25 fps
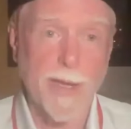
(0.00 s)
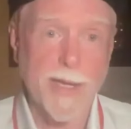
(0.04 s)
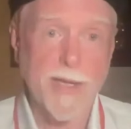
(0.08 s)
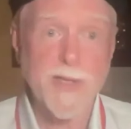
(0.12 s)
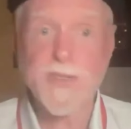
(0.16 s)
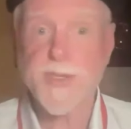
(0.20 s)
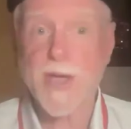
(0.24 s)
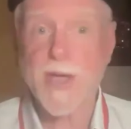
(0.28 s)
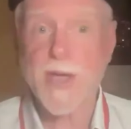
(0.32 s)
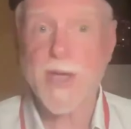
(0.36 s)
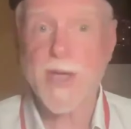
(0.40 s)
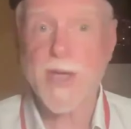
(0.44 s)

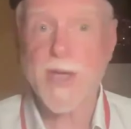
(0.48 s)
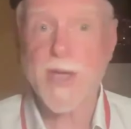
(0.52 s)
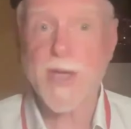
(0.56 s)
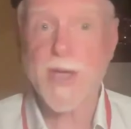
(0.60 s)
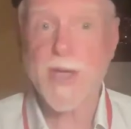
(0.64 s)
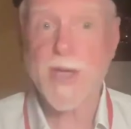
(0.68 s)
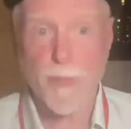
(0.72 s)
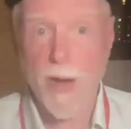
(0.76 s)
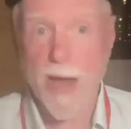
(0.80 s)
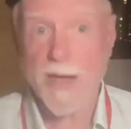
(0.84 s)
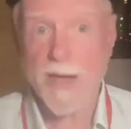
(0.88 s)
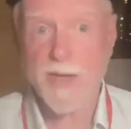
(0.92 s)
insight
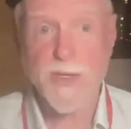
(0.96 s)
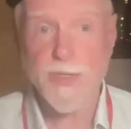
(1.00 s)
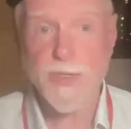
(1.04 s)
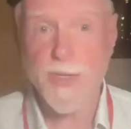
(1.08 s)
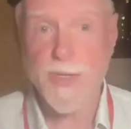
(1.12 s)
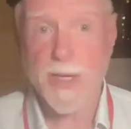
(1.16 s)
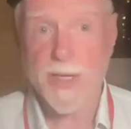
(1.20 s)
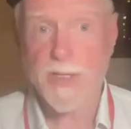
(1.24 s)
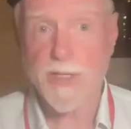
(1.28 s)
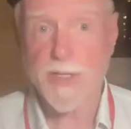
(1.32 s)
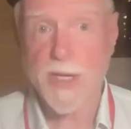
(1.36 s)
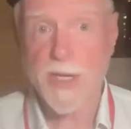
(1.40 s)

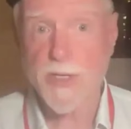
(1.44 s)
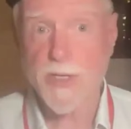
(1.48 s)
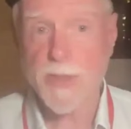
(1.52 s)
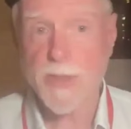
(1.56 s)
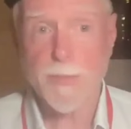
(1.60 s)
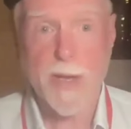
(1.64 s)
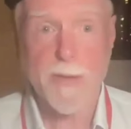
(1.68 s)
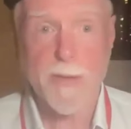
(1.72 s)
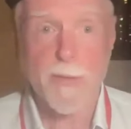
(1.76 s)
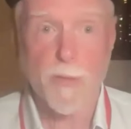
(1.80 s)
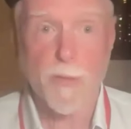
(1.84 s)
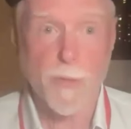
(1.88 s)
practice that I
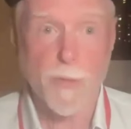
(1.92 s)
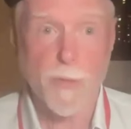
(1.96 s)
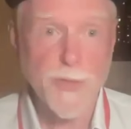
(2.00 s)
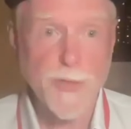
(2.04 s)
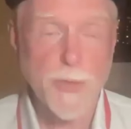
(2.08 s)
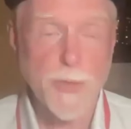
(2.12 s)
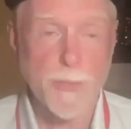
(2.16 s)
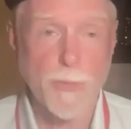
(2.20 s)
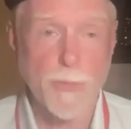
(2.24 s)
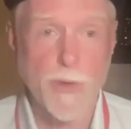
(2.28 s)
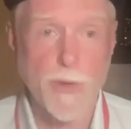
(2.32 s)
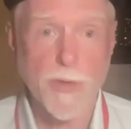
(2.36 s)
teach in my
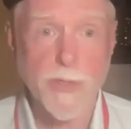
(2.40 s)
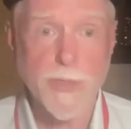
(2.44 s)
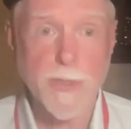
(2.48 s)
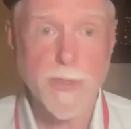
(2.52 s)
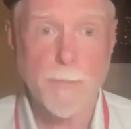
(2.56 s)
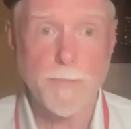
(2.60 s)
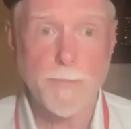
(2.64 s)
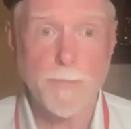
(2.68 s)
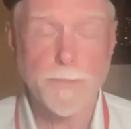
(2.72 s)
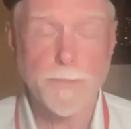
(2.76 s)
wisdom works.